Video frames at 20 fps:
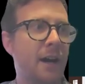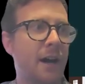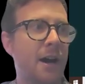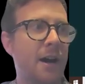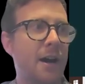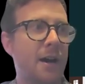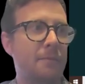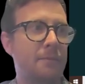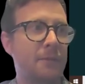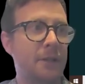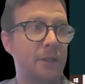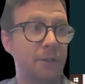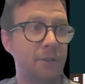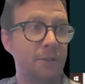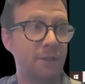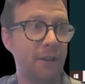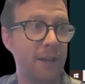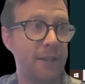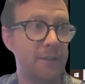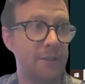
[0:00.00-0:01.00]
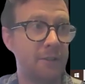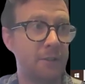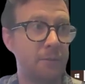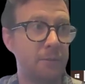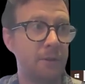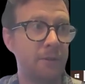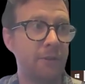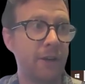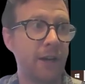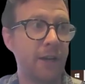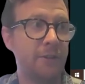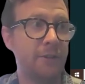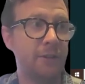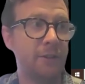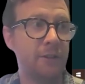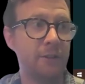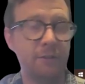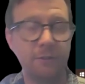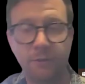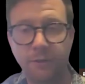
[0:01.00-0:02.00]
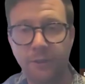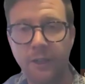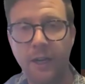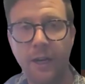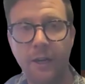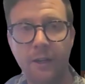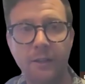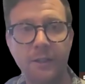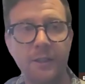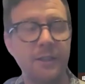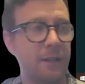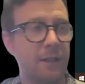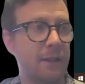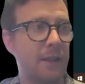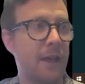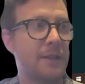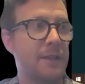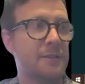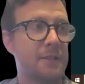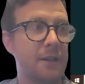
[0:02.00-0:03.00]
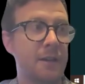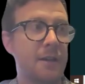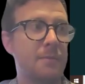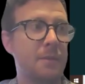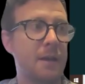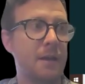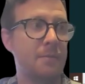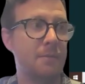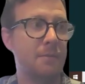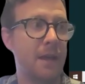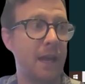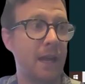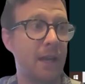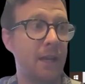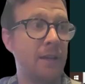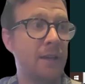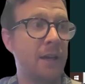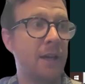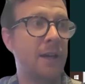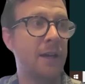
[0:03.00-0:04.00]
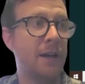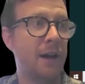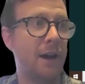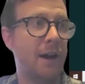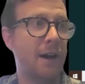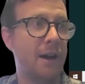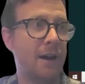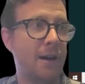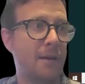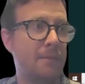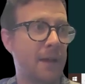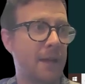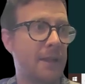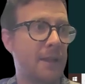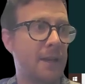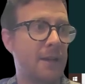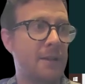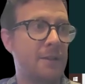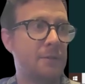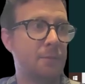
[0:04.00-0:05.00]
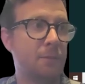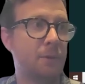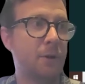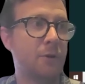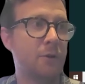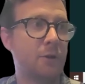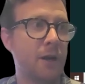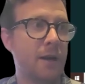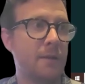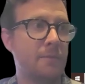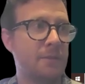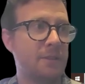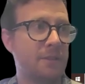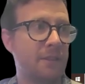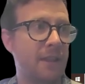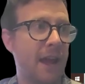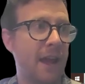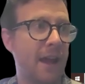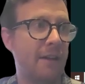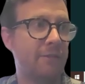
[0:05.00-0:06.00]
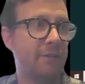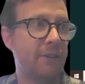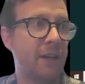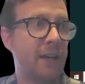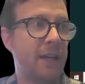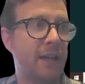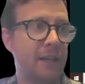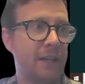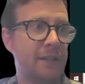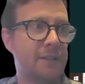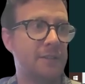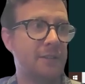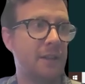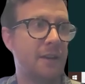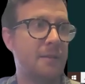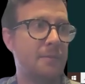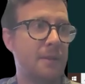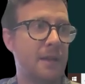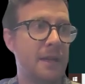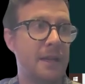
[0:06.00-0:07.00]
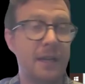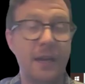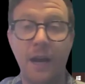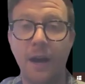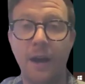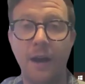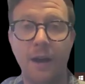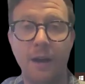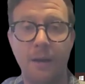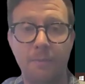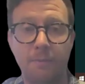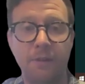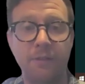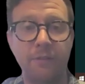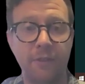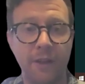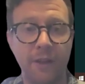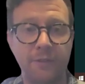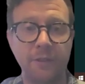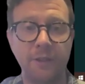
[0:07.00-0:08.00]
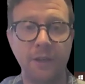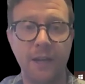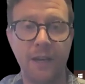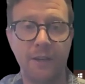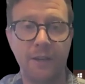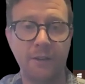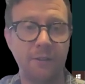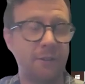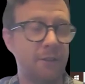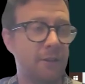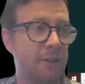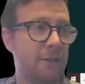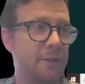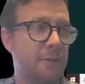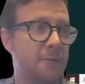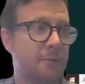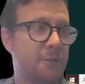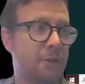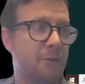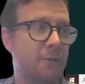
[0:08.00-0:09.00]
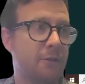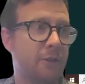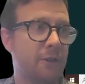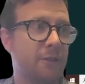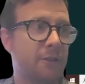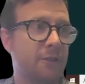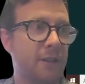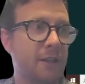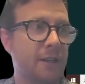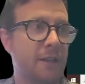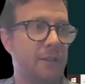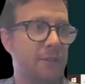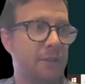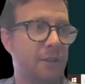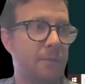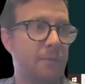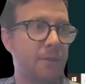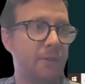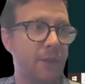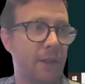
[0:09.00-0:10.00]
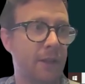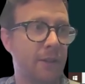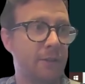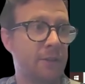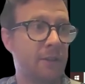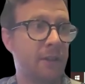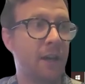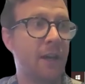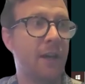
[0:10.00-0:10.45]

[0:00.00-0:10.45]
Your site supervisor for Aaron, that's going to be me. And then his program staff is going to be Professor Anderson, who's overseeing some of this.